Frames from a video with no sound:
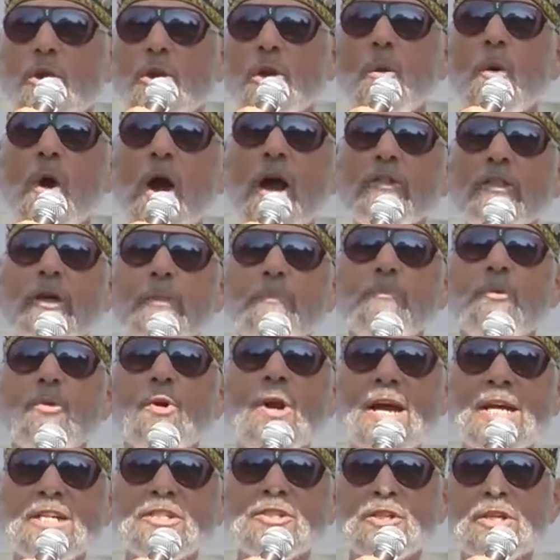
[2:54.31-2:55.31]
You are the
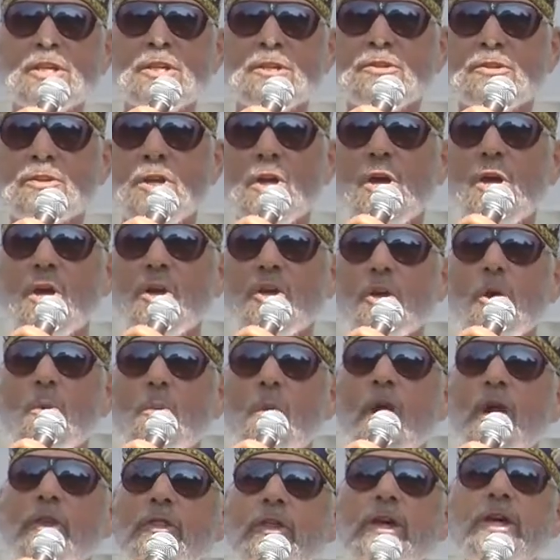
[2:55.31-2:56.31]
present.
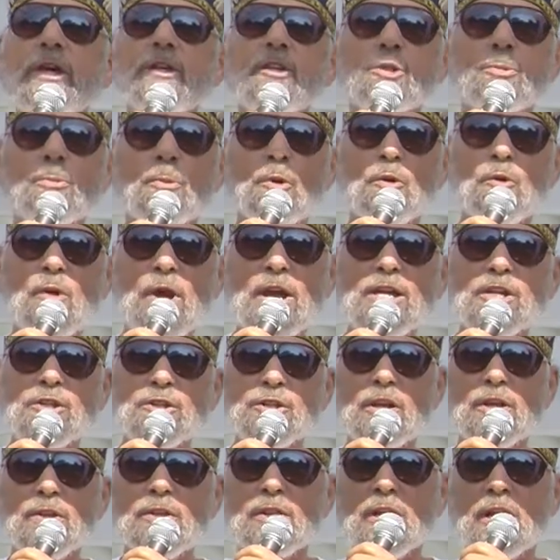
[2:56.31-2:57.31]
You are the
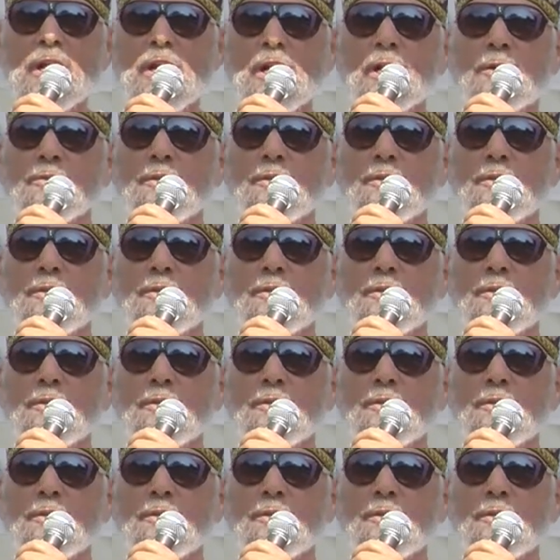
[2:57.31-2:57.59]
inspiration